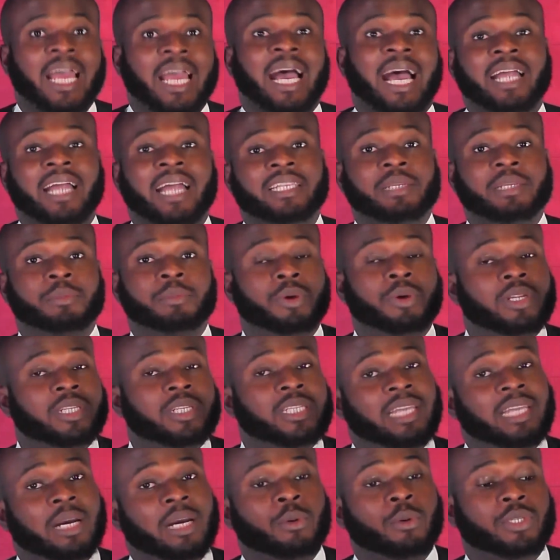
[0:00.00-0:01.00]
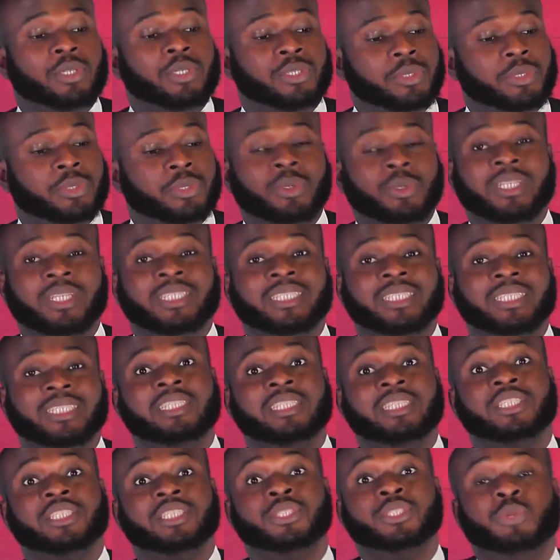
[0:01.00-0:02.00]
and the money that was
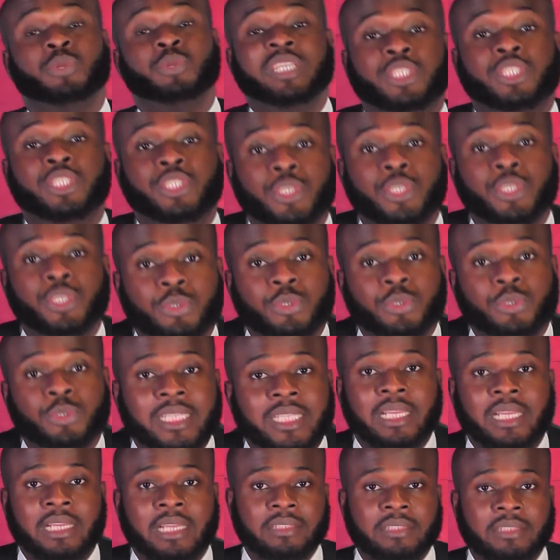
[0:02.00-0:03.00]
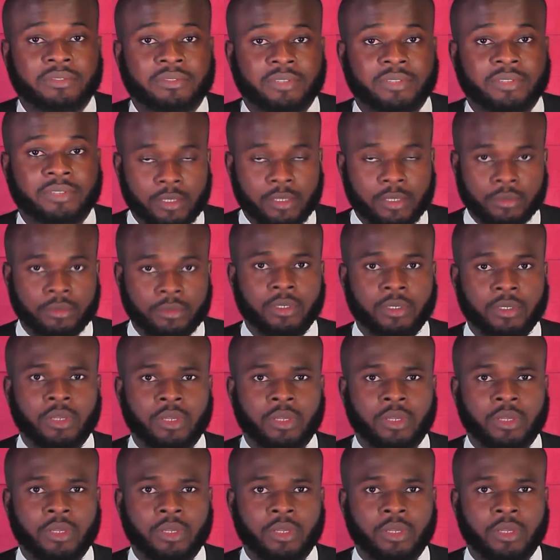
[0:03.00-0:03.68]
requested is reducing in value.